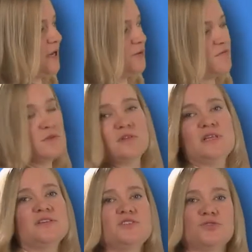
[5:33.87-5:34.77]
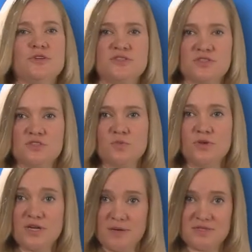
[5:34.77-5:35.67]
I review the lens choices when
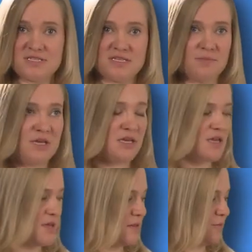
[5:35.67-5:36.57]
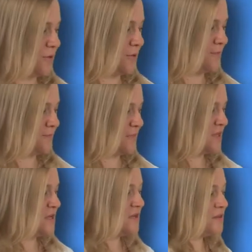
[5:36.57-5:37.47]
you come to see me in the room.
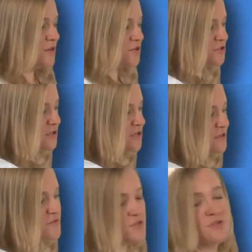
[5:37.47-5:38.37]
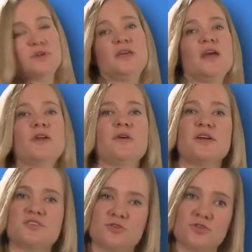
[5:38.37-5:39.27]
The alternatives to doing
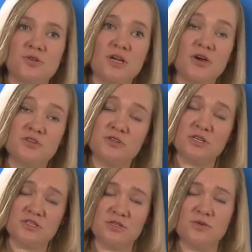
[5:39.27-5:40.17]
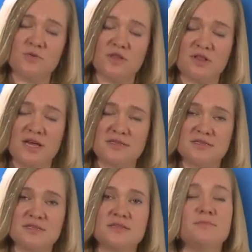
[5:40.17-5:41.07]
cataract surgery are to continue with
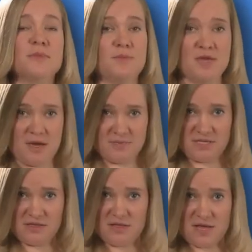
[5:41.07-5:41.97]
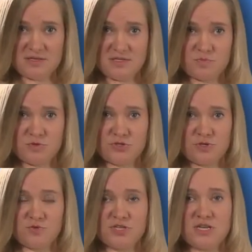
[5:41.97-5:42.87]
glasses, maybe update the glasses
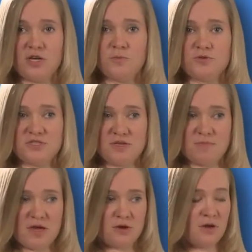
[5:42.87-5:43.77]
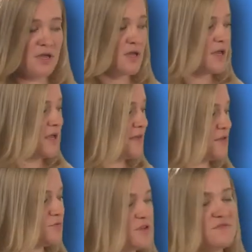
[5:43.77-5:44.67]
prescription to help you see better, and
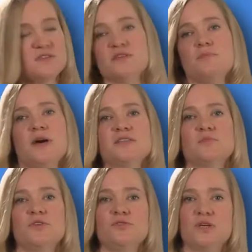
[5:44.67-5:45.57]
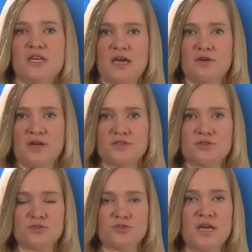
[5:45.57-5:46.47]
then revisit possibly doing cataract
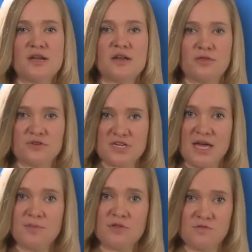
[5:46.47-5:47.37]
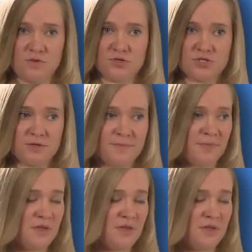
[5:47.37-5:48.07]
surgery at another time in the future.